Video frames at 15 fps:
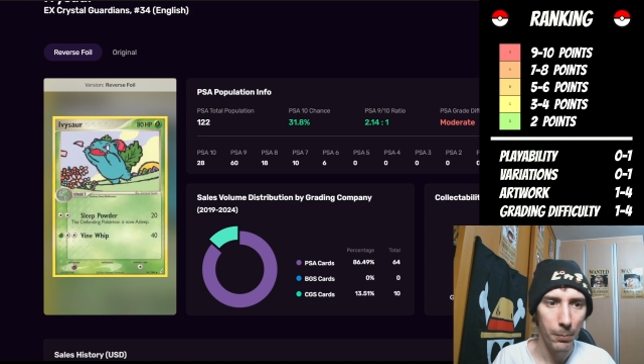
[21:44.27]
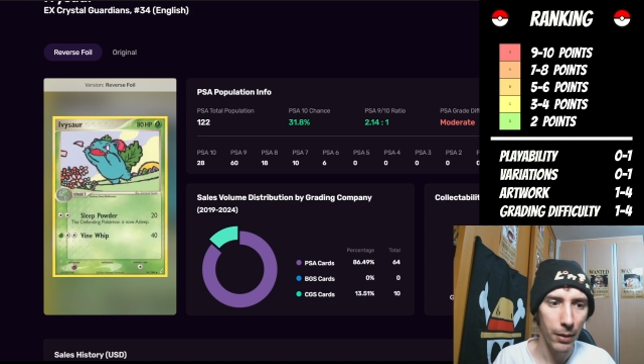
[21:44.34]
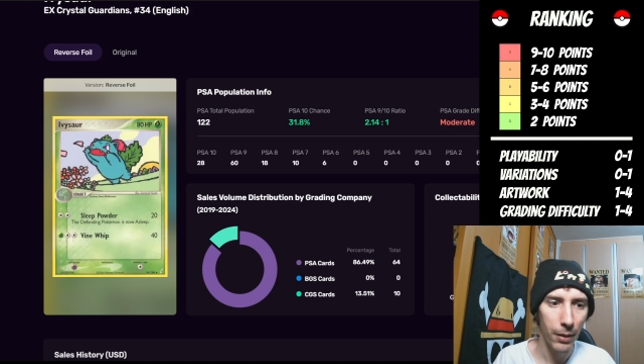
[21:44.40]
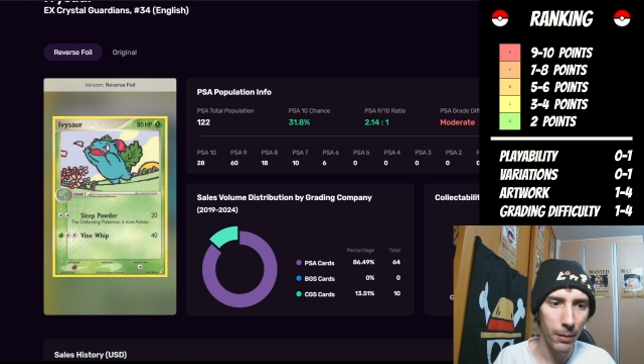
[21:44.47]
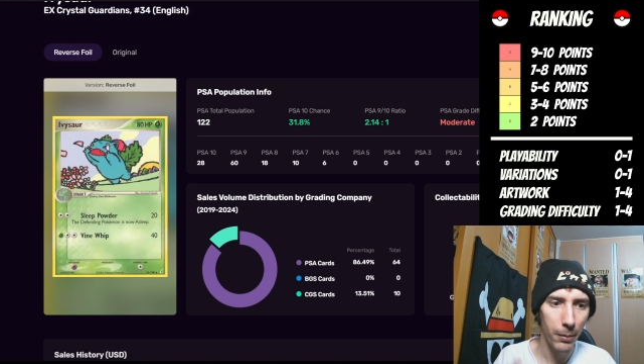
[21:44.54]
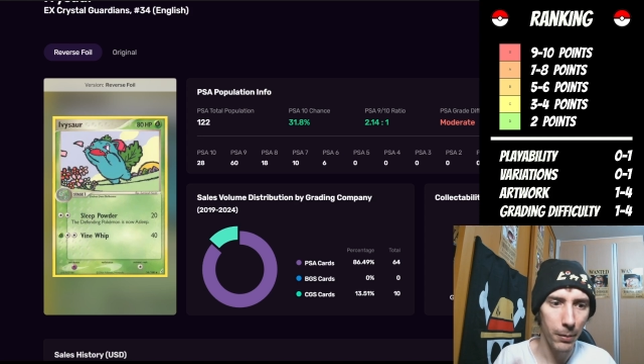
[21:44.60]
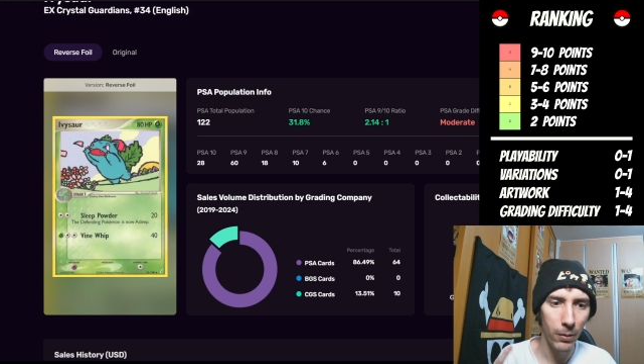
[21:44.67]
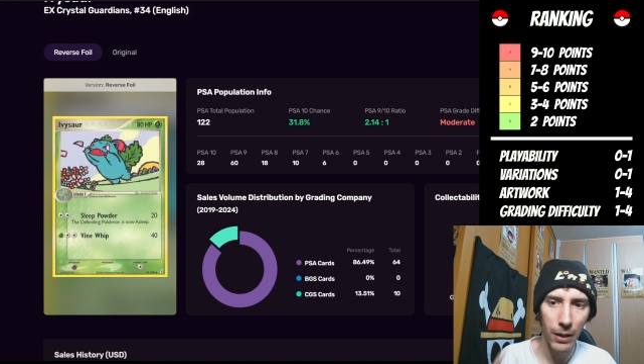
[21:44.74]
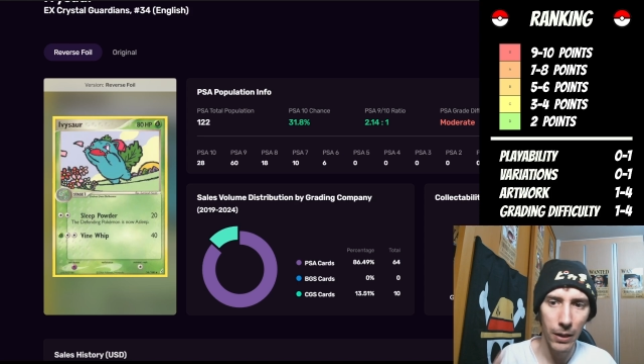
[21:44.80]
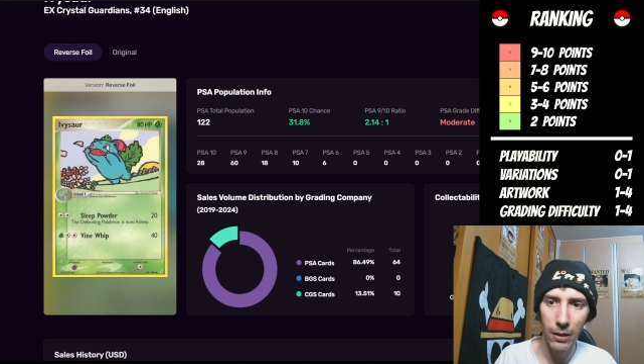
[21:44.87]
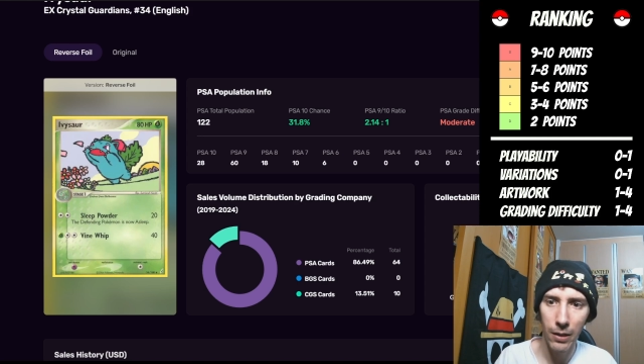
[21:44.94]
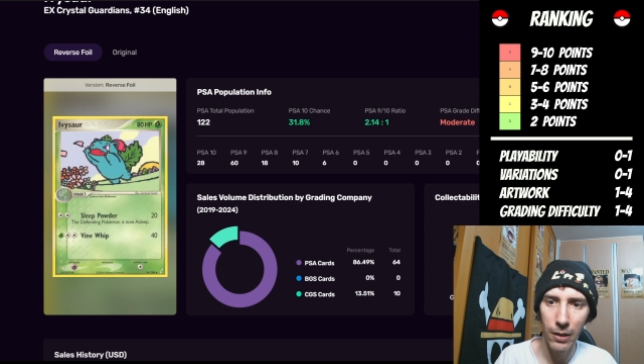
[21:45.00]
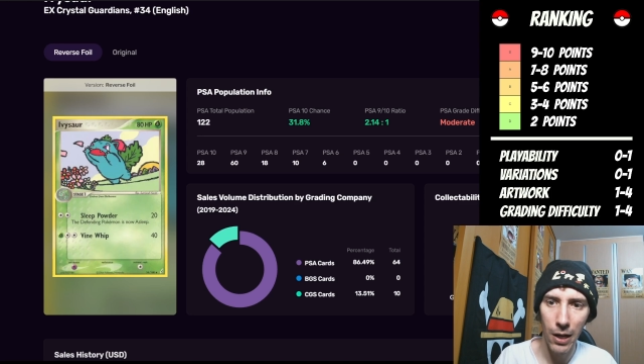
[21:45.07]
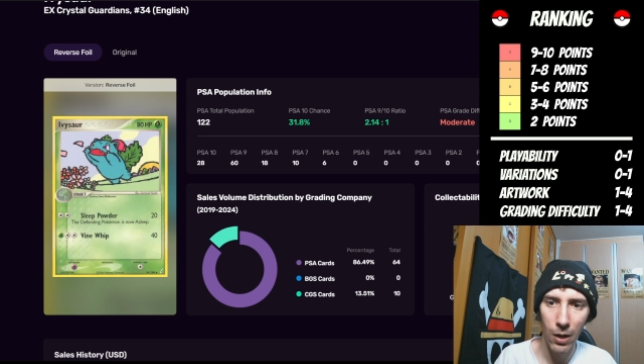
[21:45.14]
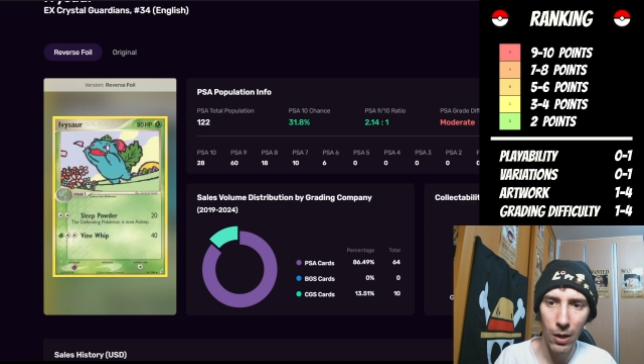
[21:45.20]

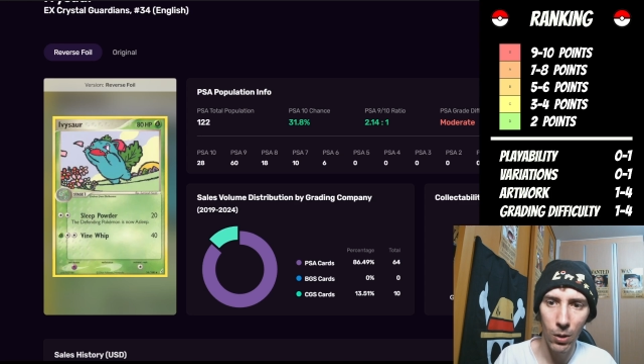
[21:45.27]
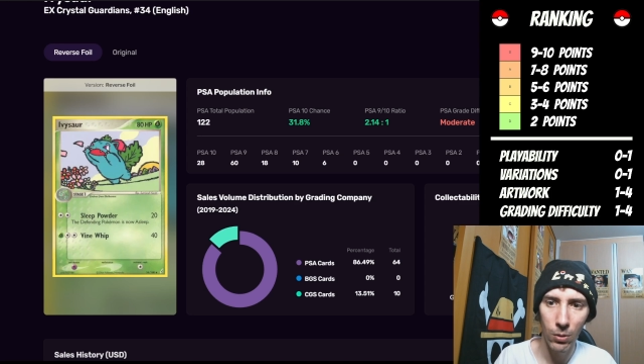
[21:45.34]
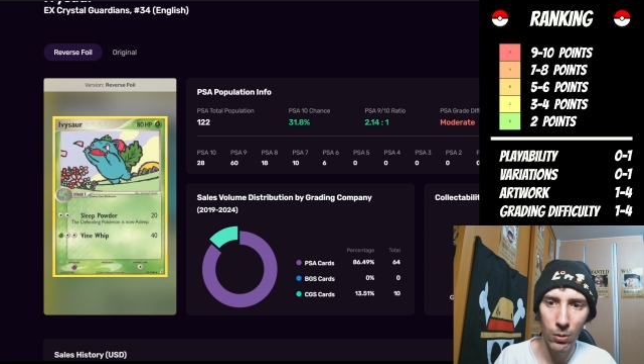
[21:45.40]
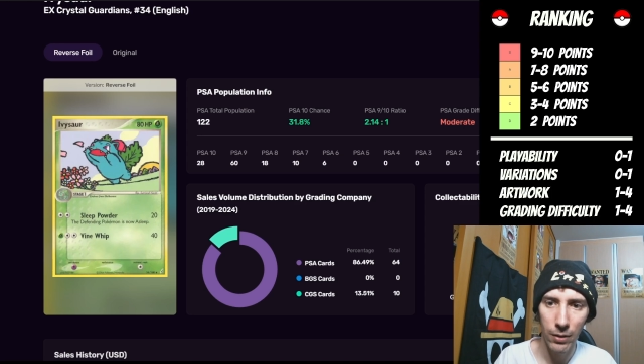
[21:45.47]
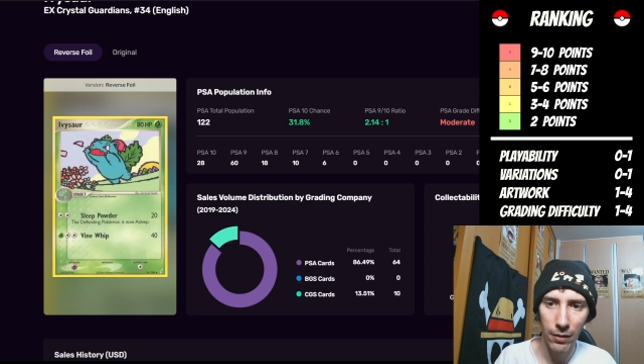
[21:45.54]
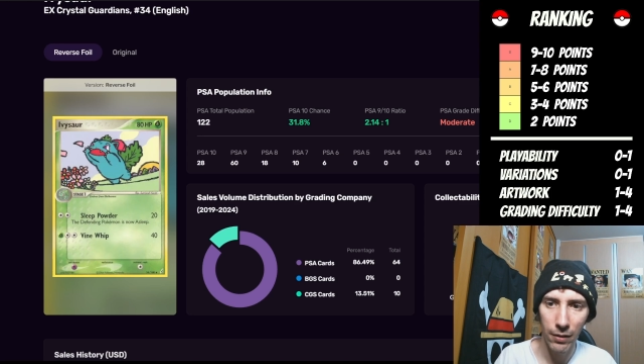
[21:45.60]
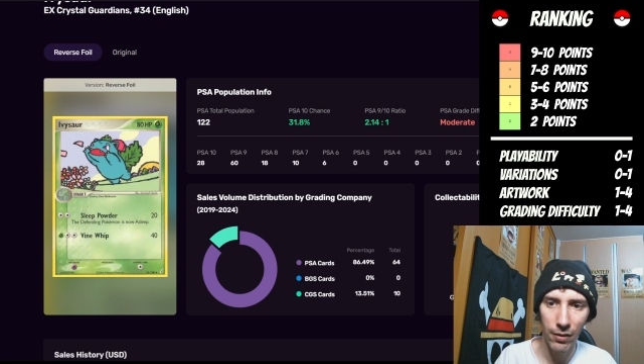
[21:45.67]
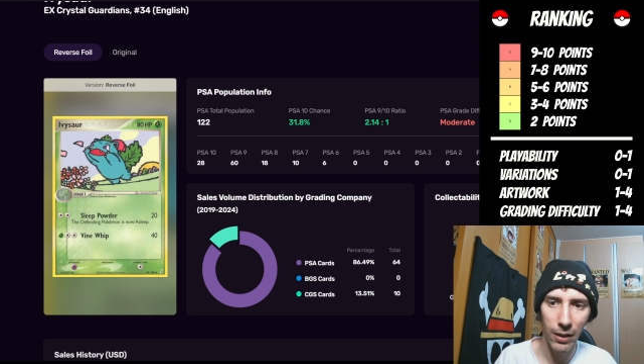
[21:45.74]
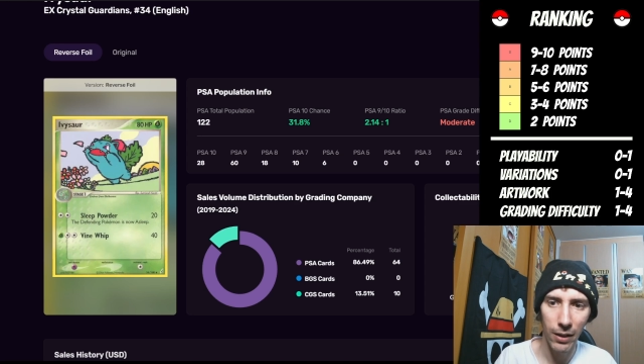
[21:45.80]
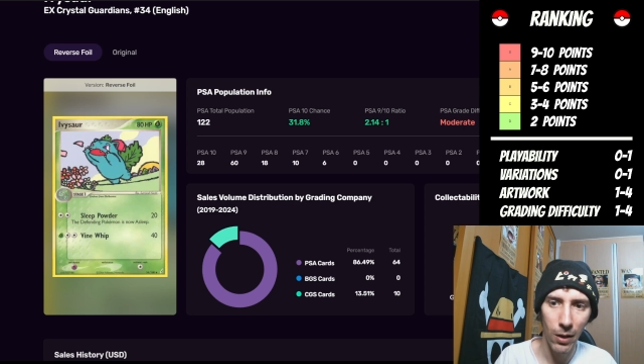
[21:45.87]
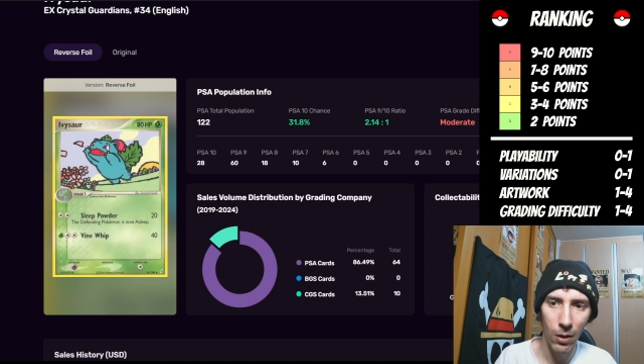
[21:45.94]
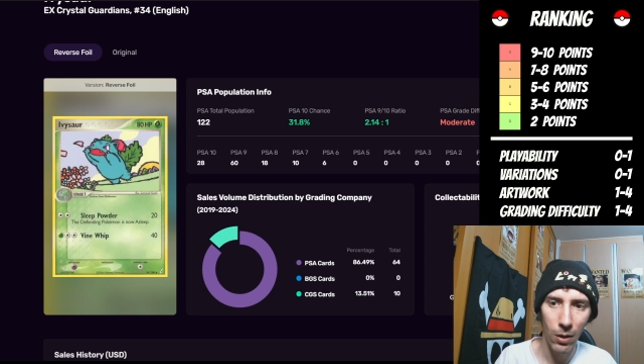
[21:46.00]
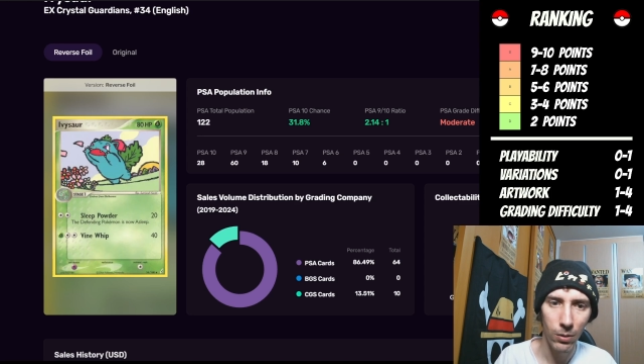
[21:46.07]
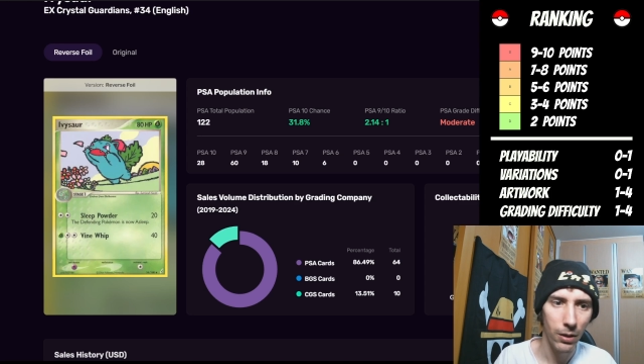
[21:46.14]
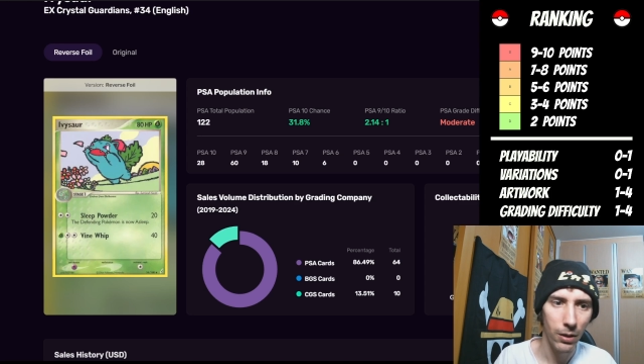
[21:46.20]
Playability, no, that's
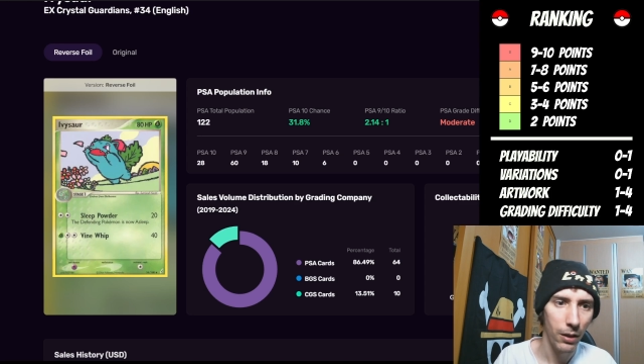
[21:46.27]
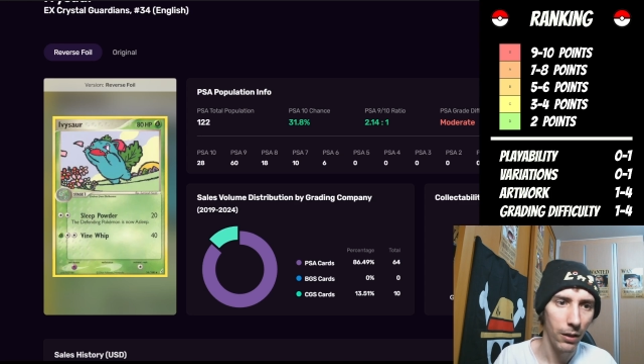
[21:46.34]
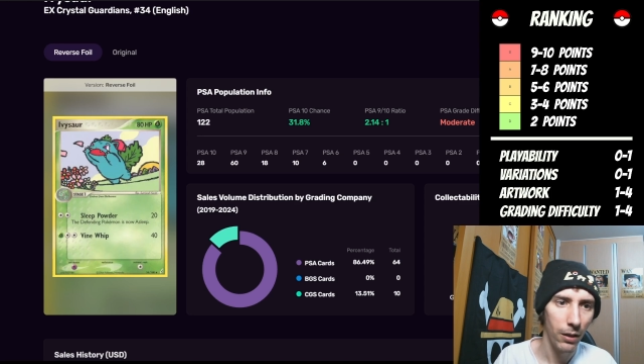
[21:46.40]
zero.